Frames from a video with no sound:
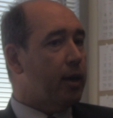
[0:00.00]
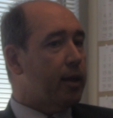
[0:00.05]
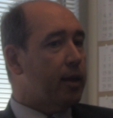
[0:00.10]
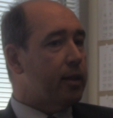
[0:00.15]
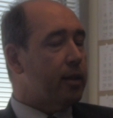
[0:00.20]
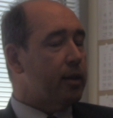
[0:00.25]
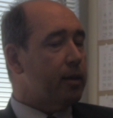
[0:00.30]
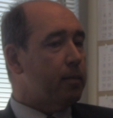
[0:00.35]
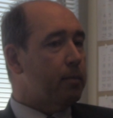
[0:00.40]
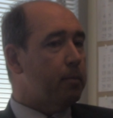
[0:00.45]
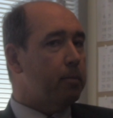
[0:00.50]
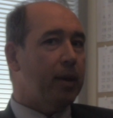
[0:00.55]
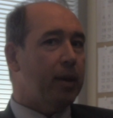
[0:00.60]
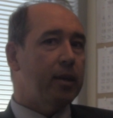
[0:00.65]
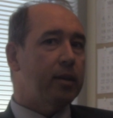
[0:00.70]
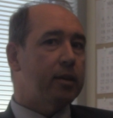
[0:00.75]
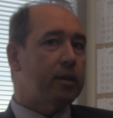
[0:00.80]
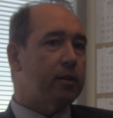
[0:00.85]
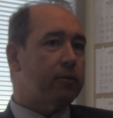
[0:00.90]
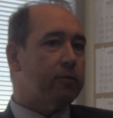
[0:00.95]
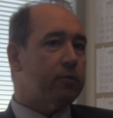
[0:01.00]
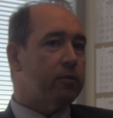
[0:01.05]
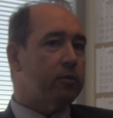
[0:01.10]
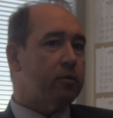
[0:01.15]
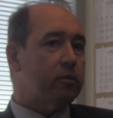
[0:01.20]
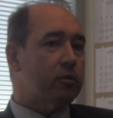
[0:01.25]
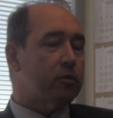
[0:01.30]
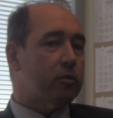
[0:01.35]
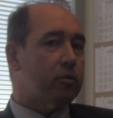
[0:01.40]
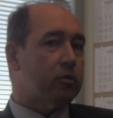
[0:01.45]
One main
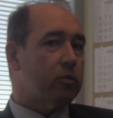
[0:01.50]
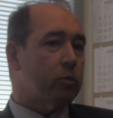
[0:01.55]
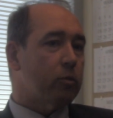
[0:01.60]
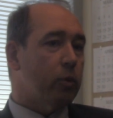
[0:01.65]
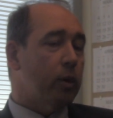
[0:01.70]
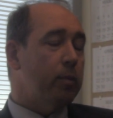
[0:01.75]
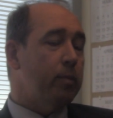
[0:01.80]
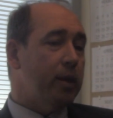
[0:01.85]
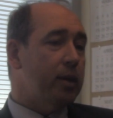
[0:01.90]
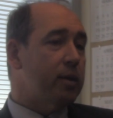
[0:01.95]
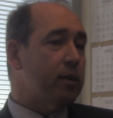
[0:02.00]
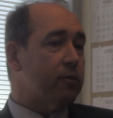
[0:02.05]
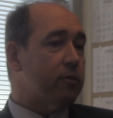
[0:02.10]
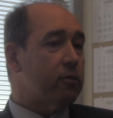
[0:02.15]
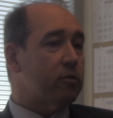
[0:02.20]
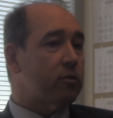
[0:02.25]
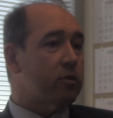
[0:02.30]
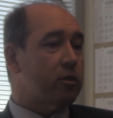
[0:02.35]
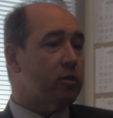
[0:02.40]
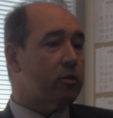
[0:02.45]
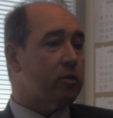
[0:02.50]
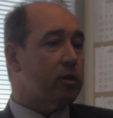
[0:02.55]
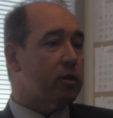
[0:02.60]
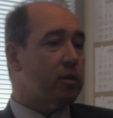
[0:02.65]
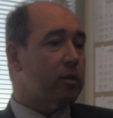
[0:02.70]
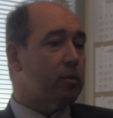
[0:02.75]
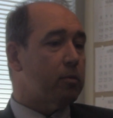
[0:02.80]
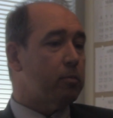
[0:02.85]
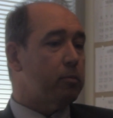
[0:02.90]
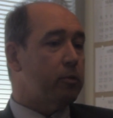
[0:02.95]
difference is that
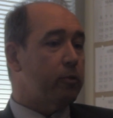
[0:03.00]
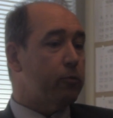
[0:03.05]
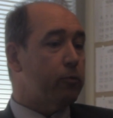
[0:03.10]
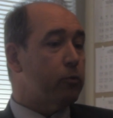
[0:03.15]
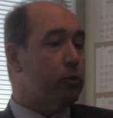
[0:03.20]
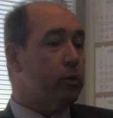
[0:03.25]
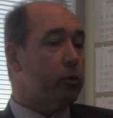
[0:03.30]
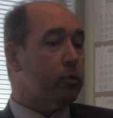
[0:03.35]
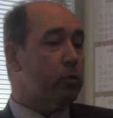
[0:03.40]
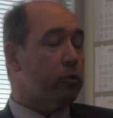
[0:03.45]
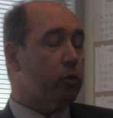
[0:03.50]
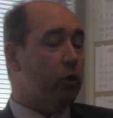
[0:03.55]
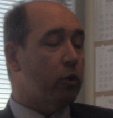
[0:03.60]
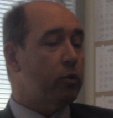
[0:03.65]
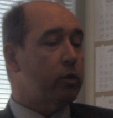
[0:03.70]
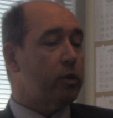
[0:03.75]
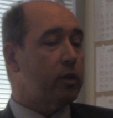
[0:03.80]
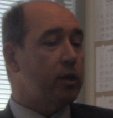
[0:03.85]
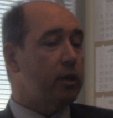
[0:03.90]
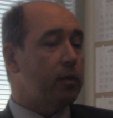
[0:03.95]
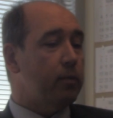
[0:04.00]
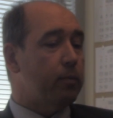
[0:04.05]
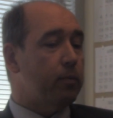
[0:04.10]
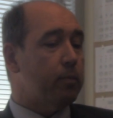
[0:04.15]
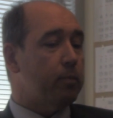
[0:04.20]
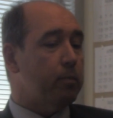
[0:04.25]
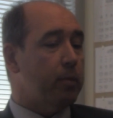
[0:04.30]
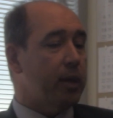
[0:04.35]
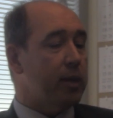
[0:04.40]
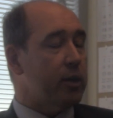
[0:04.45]
before it was only
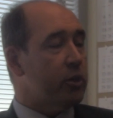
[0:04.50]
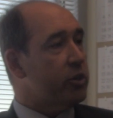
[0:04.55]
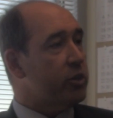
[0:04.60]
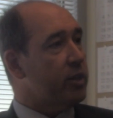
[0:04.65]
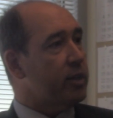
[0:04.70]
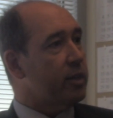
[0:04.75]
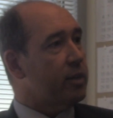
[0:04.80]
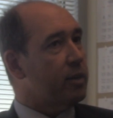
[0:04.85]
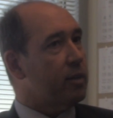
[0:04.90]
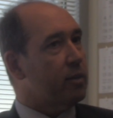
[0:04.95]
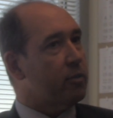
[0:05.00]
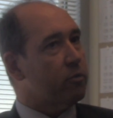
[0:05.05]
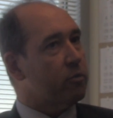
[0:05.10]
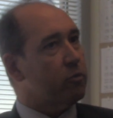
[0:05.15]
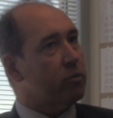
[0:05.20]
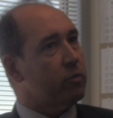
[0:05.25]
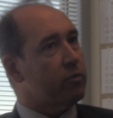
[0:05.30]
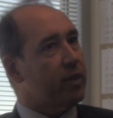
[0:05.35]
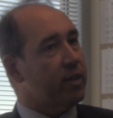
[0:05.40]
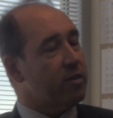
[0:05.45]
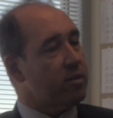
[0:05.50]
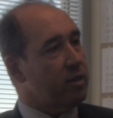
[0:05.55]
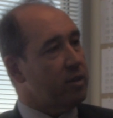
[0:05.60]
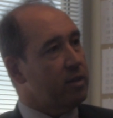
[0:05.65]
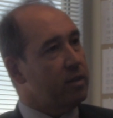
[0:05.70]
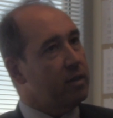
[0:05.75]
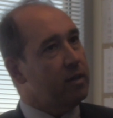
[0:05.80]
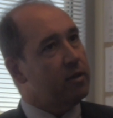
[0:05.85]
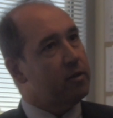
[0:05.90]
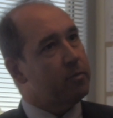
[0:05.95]
managed sort of as an
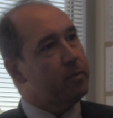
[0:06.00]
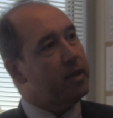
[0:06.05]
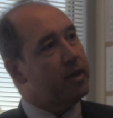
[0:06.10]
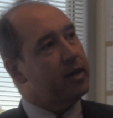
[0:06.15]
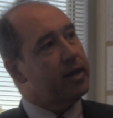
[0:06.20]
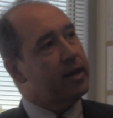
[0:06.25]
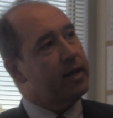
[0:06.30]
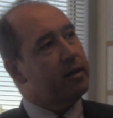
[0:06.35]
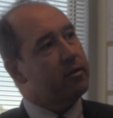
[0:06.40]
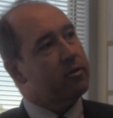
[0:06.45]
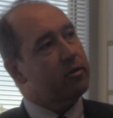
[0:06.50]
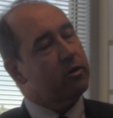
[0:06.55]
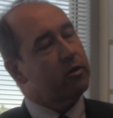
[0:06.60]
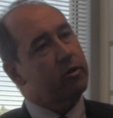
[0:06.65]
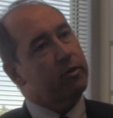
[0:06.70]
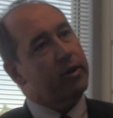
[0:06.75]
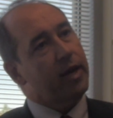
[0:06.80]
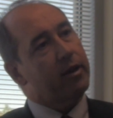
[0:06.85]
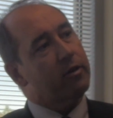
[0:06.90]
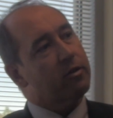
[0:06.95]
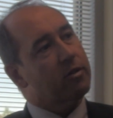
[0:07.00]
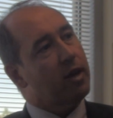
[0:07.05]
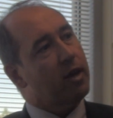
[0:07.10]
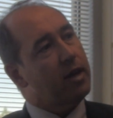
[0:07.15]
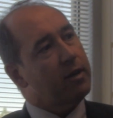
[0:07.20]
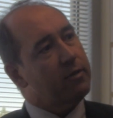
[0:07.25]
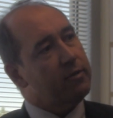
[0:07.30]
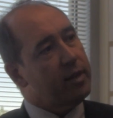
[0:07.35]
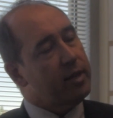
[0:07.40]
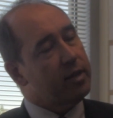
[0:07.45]
independent institute
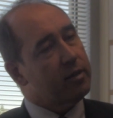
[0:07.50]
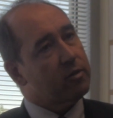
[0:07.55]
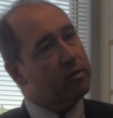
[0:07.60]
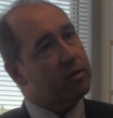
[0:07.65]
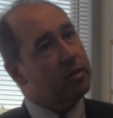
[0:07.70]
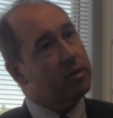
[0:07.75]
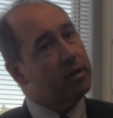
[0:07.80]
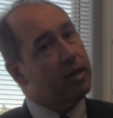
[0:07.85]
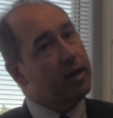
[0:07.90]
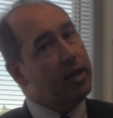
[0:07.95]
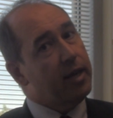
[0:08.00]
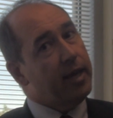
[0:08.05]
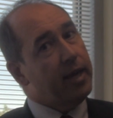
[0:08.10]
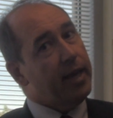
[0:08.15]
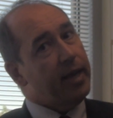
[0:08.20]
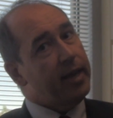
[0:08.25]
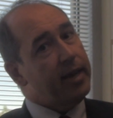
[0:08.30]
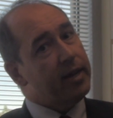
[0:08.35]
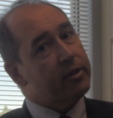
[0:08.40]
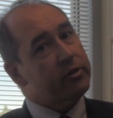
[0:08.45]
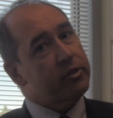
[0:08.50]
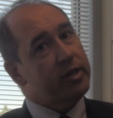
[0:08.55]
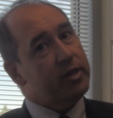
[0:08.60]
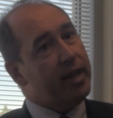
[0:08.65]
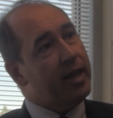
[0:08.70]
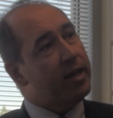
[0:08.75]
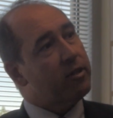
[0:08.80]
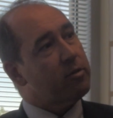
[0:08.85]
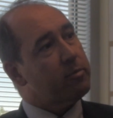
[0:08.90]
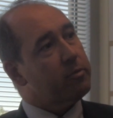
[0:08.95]
outside of NASA, and actually
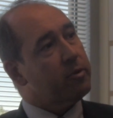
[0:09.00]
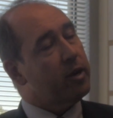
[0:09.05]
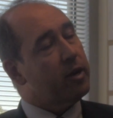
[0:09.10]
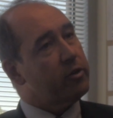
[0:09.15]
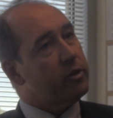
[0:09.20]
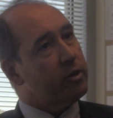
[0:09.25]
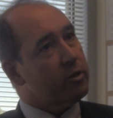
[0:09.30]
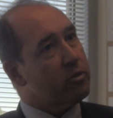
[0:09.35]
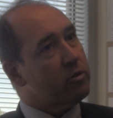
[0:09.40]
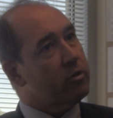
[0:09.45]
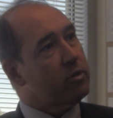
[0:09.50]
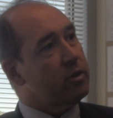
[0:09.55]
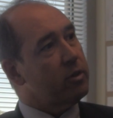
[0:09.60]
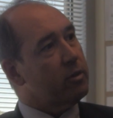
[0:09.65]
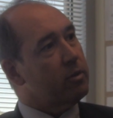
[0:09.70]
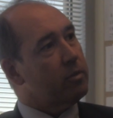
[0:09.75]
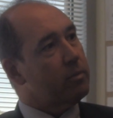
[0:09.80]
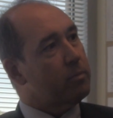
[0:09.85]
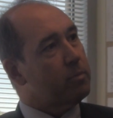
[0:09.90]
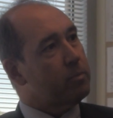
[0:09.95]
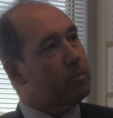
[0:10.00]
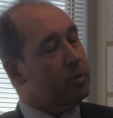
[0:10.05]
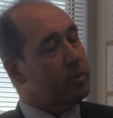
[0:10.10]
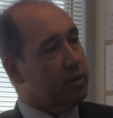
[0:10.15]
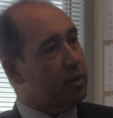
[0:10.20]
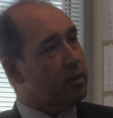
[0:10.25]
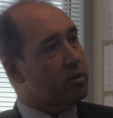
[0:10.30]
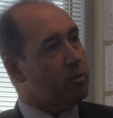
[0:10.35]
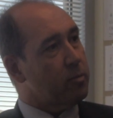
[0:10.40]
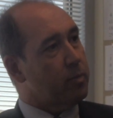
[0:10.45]
NASA projects couldn't
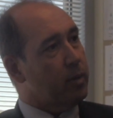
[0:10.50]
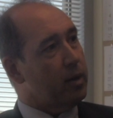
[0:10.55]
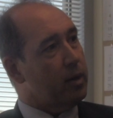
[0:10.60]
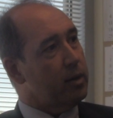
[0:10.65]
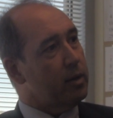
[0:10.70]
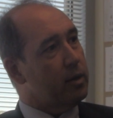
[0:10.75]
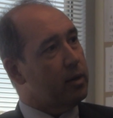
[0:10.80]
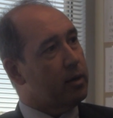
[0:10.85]
participate.